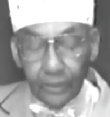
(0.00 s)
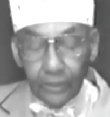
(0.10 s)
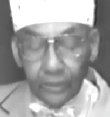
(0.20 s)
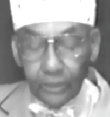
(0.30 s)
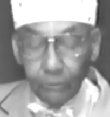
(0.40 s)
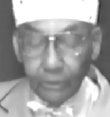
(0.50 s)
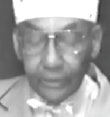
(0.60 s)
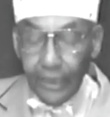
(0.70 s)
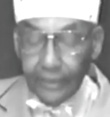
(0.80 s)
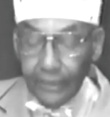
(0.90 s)
He will
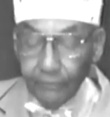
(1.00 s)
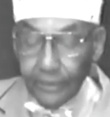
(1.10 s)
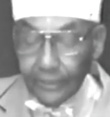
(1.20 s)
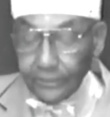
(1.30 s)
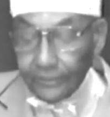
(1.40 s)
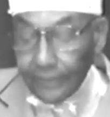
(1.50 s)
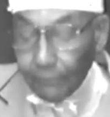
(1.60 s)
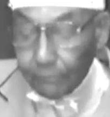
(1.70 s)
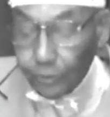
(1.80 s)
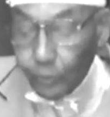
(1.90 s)
not even
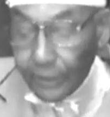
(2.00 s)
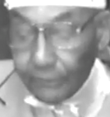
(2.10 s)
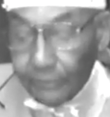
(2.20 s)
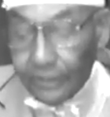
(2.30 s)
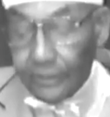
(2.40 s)
accept you and me